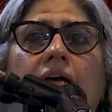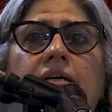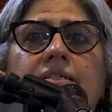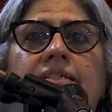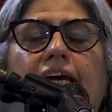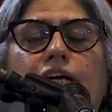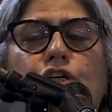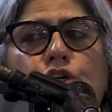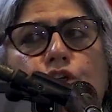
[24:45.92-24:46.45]

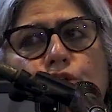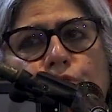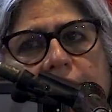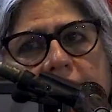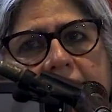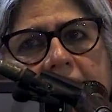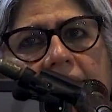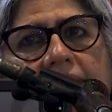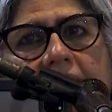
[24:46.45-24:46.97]
Section
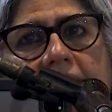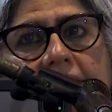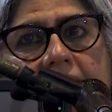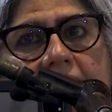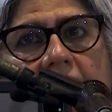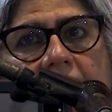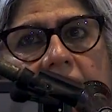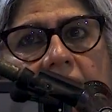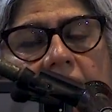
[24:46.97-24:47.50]

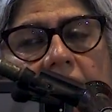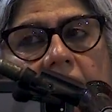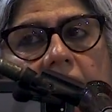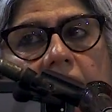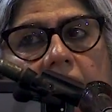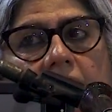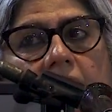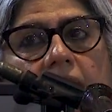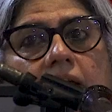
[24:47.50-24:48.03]

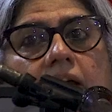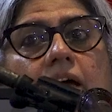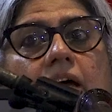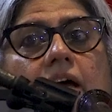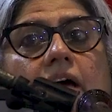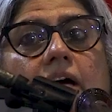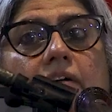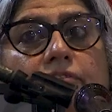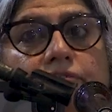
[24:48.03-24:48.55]
377,
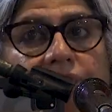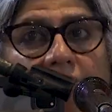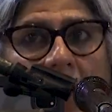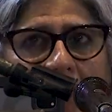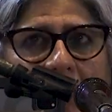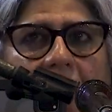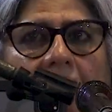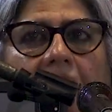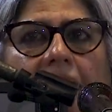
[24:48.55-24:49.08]

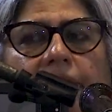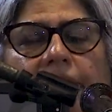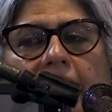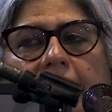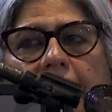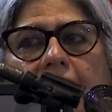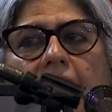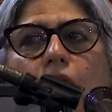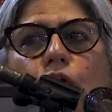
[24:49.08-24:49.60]
finally
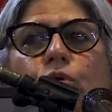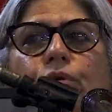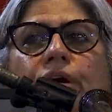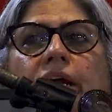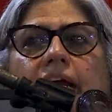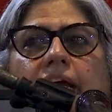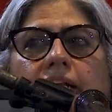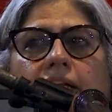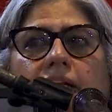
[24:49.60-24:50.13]
read
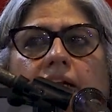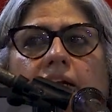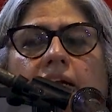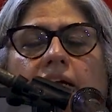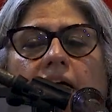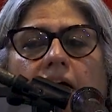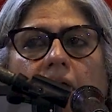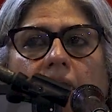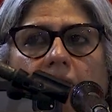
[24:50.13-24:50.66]
down in
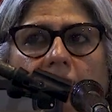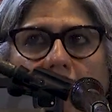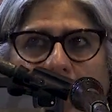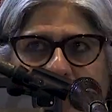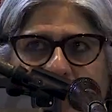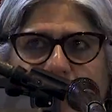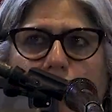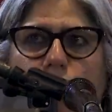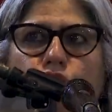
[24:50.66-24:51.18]

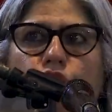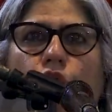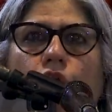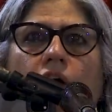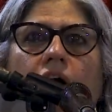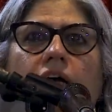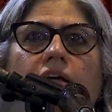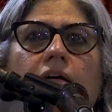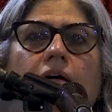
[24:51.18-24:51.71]
Nafte
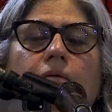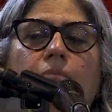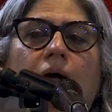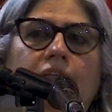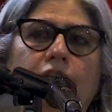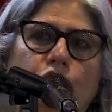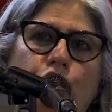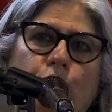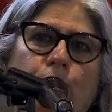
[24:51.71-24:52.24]
Johar
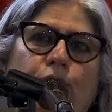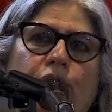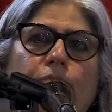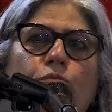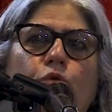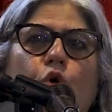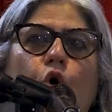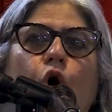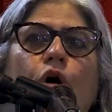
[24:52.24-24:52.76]
by the
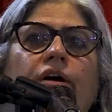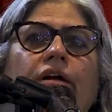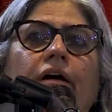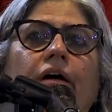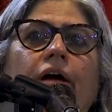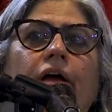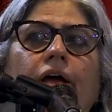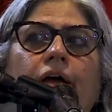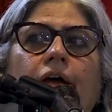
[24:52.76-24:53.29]
Supreme Court,